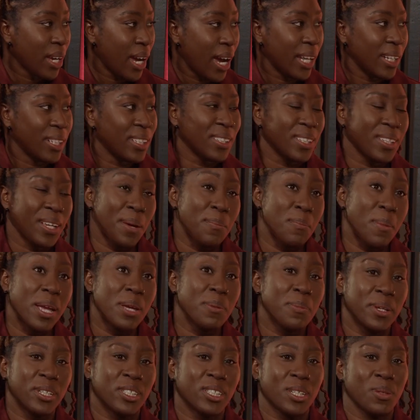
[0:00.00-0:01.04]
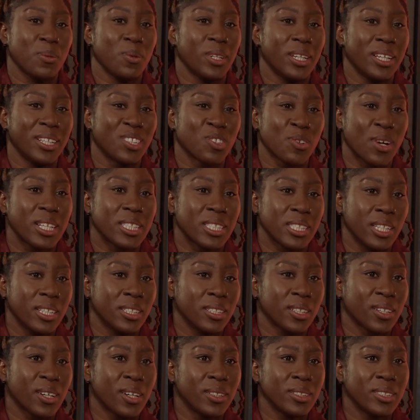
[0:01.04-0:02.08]
And maybe she will address it in
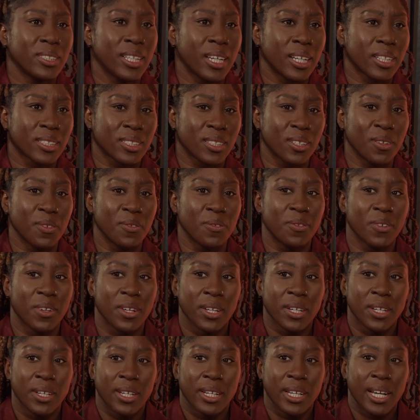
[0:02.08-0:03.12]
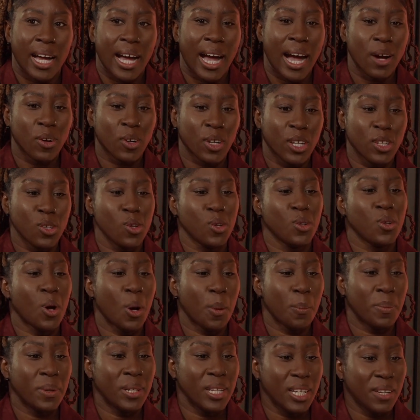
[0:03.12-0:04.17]
the context of, how can you
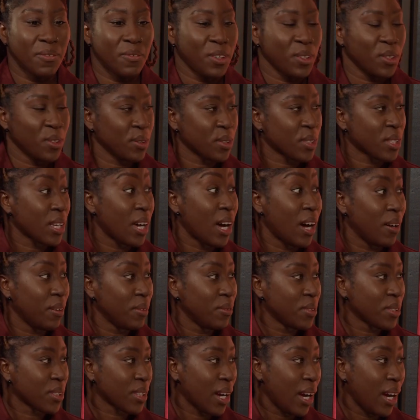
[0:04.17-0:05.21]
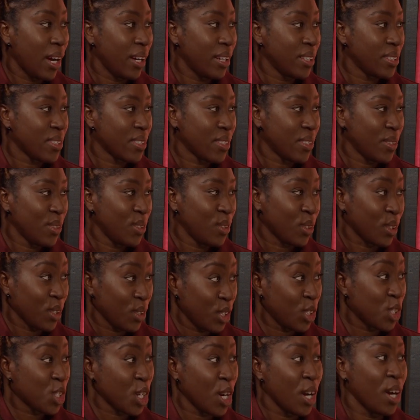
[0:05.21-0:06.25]
not believe in yourselves, guys? Look at
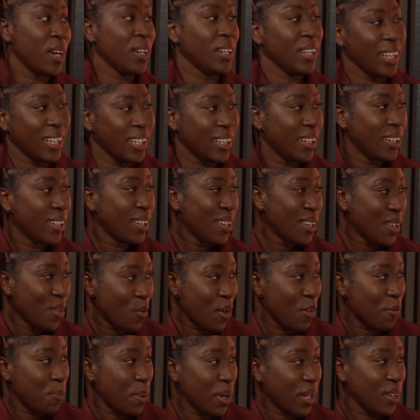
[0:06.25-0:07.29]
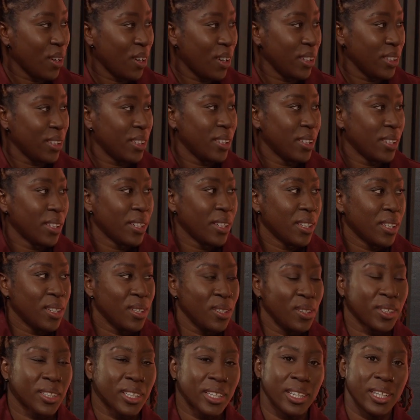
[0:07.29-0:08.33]
the journey we've been on.
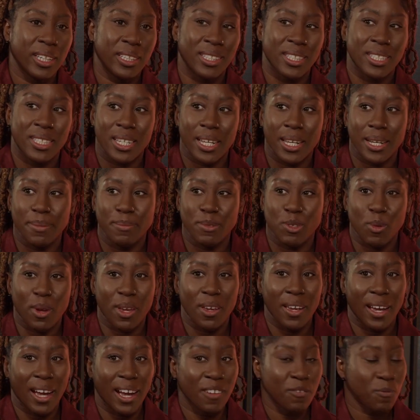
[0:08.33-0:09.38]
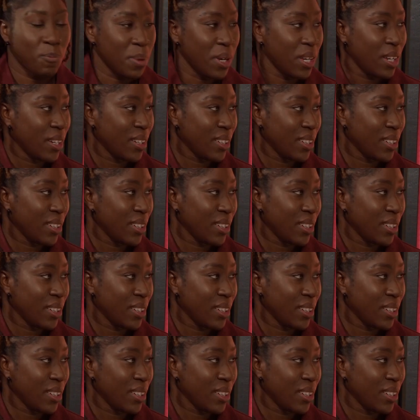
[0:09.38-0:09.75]
Look at the teams we have beaten.